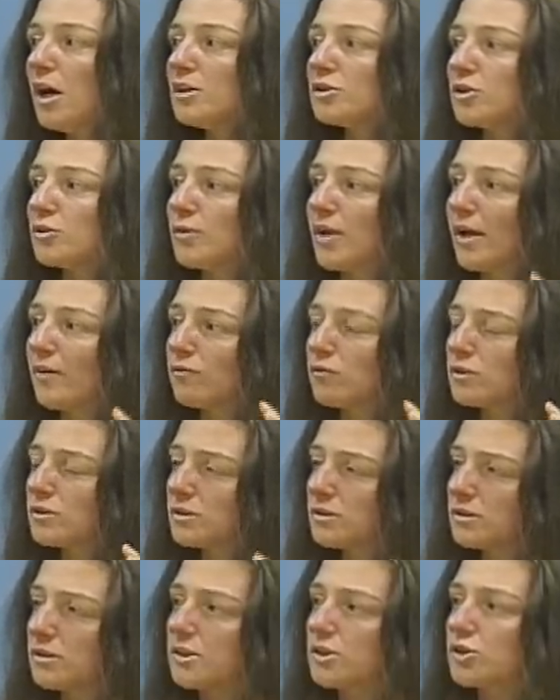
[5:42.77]
So we have all
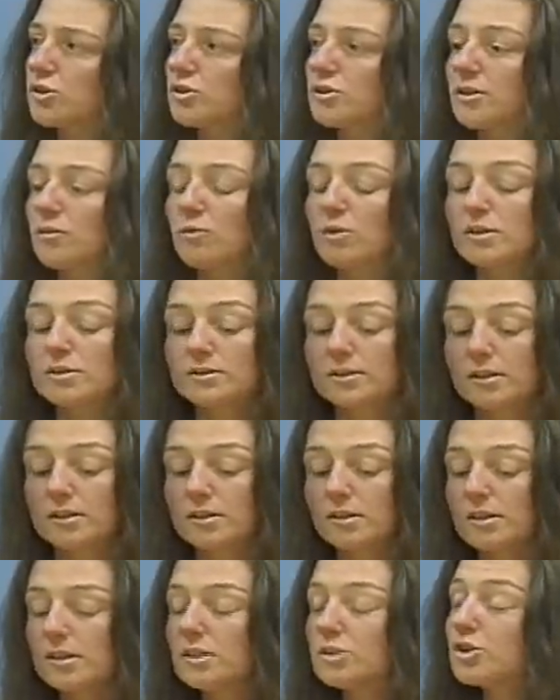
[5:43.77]
these issues. There was
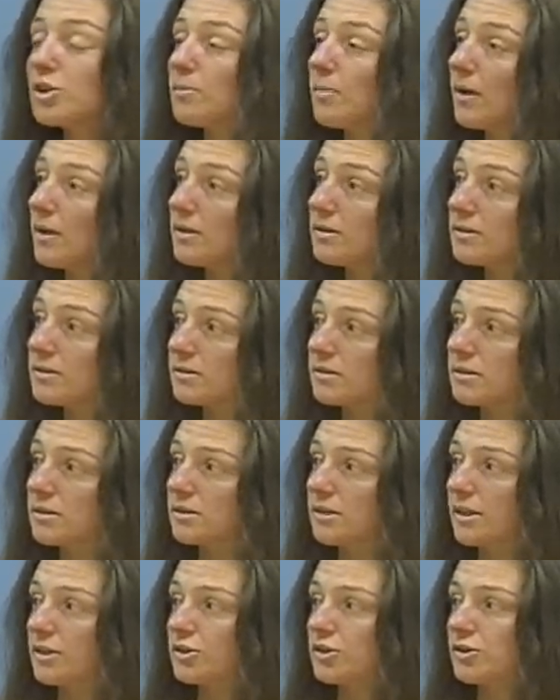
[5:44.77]
in Jamal's
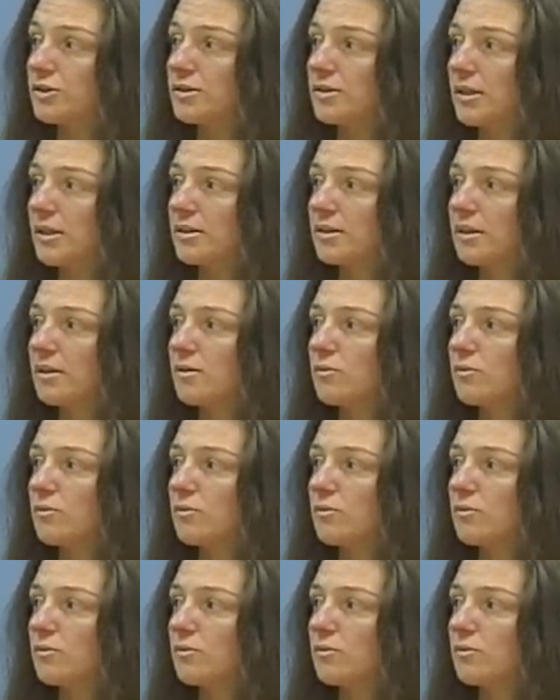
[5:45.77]
detention center,